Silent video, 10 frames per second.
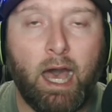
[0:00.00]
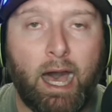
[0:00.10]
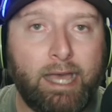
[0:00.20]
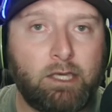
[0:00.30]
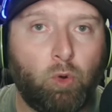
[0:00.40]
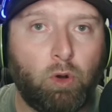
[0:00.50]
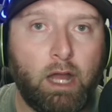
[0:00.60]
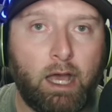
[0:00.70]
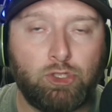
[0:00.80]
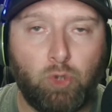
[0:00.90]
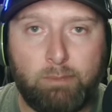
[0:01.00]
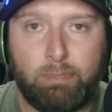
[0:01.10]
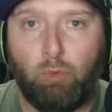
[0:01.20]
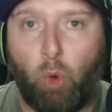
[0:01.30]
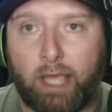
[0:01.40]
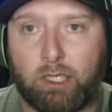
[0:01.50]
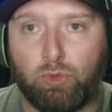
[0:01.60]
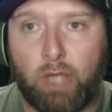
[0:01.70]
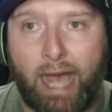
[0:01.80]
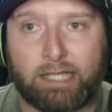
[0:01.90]
Eichorn uh, joined
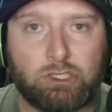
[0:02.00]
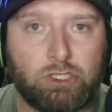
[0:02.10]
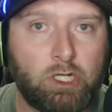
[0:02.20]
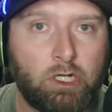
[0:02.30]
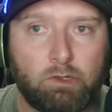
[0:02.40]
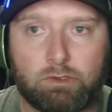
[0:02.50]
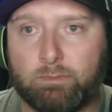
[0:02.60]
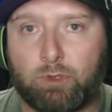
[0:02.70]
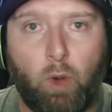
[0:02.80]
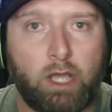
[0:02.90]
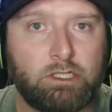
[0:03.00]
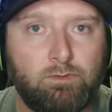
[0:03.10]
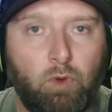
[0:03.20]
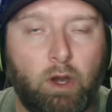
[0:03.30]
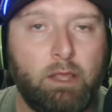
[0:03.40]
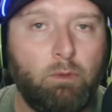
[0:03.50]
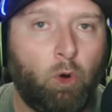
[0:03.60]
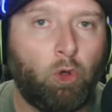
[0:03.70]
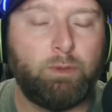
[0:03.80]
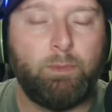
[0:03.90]
BYU last year, and there's some question of where he
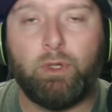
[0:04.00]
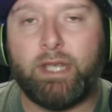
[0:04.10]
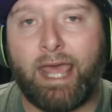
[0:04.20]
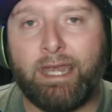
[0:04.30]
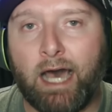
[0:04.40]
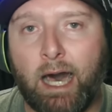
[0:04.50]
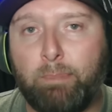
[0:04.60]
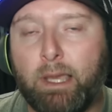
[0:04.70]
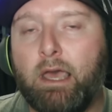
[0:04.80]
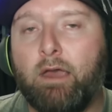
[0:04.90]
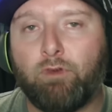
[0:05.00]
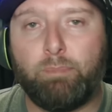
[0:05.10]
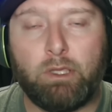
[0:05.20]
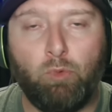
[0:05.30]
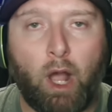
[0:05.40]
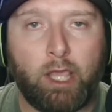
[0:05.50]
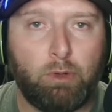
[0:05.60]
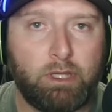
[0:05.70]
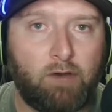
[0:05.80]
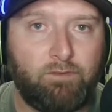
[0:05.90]
ultimately would end up for BYU
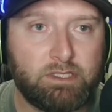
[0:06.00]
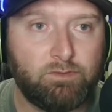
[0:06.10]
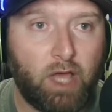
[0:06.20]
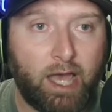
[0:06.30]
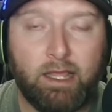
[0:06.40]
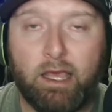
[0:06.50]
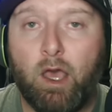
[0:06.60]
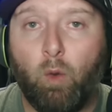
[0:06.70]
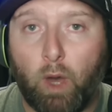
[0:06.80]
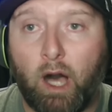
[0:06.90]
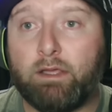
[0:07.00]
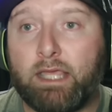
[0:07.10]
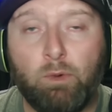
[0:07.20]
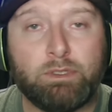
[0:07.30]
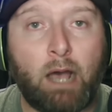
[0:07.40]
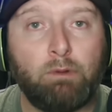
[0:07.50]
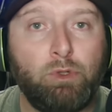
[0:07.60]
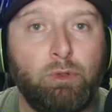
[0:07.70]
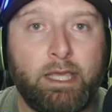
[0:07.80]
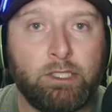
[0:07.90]
on the offensive line. Well, he was out
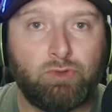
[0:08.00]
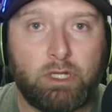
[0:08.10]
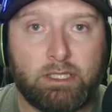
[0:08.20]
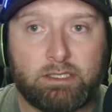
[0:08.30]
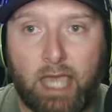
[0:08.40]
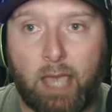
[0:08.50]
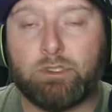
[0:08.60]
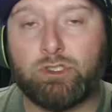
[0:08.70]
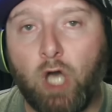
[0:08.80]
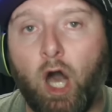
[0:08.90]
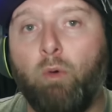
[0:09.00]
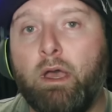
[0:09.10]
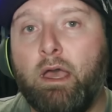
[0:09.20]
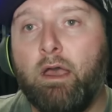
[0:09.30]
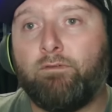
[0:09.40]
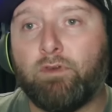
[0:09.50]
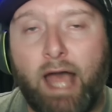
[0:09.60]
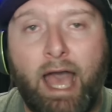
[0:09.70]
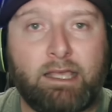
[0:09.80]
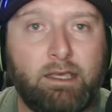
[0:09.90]
due to injury in this game. So, for
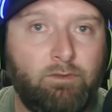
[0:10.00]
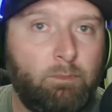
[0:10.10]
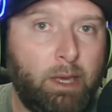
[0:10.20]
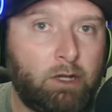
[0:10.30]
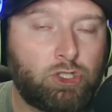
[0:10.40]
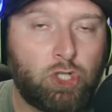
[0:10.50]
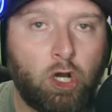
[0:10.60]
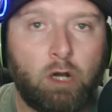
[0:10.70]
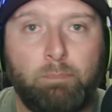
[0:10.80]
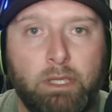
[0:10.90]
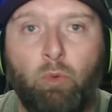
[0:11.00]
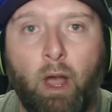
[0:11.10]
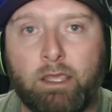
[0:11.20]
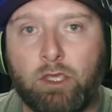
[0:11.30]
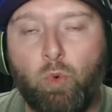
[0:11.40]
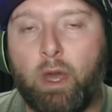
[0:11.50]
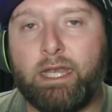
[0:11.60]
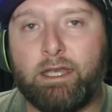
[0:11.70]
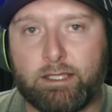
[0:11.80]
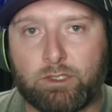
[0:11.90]
lack of a better term, BYU went
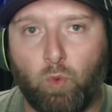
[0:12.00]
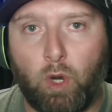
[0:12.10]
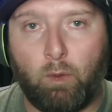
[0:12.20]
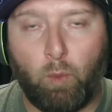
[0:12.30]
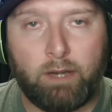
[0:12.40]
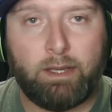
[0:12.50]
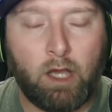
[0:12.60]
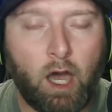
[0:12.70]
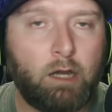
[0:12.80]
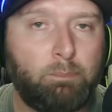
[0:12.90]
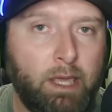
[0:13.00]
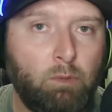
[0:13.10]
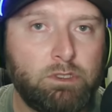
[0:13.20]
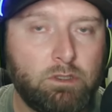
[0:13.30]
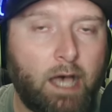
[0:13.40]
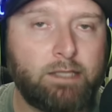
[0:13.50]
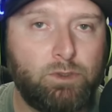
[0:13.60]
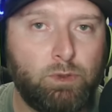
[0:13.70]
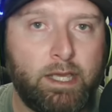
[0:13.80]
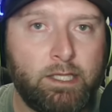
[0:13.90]
into this one. And when Connor Pay was lost
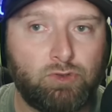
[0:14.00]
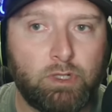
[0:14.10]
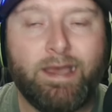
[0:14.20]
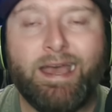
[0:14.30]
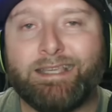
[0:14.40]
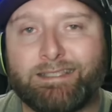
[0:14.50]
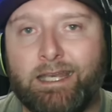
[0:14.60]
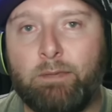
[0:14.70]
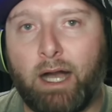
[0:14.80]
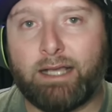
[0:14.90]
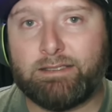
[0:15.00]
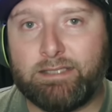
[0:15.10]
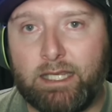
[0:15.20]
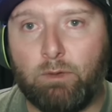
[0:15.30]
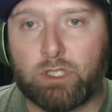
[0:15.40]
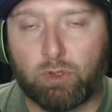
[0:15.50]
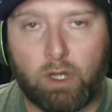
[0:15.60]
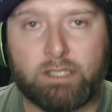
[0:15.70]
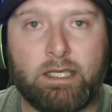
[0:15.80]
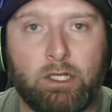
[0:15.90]
due to injury, Sonny Makasini was
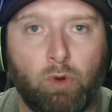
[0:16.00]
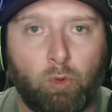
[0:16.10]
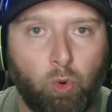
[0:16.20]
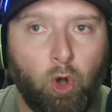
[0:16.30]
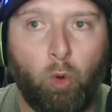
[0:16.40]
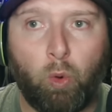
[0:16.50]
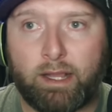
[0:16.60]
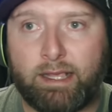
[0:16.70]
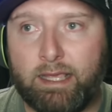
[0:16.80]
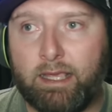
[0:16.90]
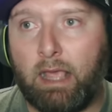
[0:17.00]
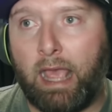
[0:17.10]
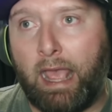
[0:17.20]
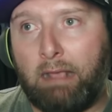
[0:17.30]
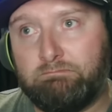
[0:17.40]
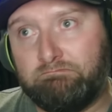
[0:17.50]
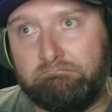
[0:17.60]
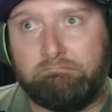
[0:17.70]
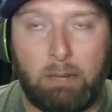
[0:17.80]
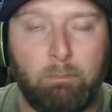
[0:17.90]
thrust into a role where he,
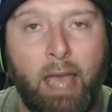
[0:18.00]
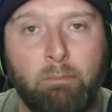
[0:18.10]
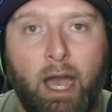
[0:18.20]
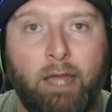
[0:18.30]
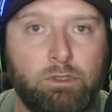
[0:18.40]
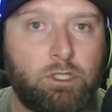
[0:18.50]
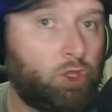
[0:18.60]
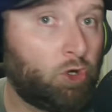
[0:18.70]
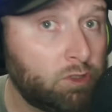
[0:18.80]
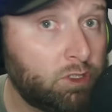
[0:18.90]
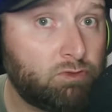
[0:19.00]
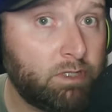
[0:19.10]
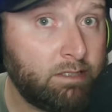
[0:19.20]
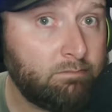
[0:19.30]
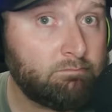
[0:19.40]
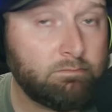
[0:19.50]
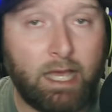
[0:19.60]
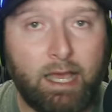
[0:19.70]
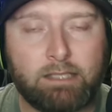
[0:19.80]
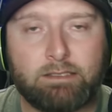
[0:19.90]
in my mind, was third string
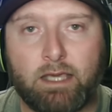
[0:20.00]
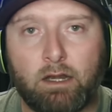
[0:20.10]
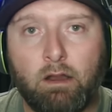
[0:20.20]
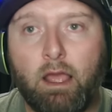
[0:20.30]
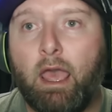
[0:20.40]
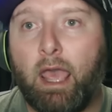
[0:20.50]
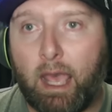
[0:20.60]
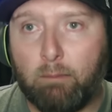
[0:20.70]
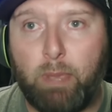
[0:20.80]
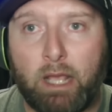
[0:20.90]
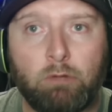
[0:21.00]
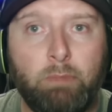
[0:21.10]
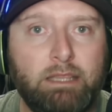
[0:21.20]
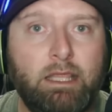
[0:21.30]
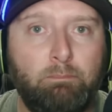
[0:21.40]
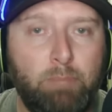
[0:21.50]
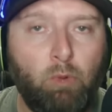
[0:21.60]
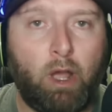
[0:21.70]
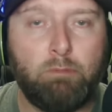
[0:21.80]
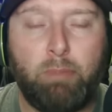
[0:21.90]
at, at center. And Baylor made the
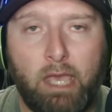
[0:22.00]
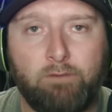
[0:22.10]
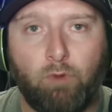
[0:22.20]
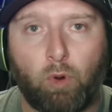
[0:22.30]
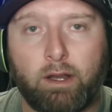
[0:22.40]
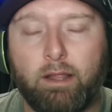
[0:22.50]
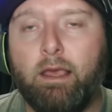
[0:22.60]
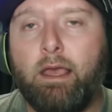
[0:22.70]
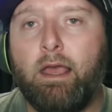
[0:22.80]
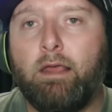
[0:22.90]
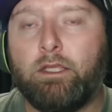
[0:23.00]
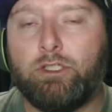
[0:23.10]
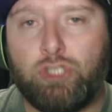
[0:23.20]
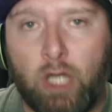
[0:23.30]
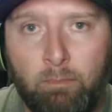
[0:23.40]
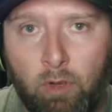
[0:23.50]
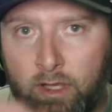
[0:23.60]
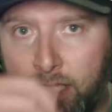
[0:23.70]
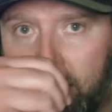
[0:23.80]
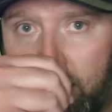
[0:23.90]
BYU pay for it. The jumble
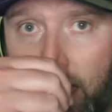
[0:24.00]
in the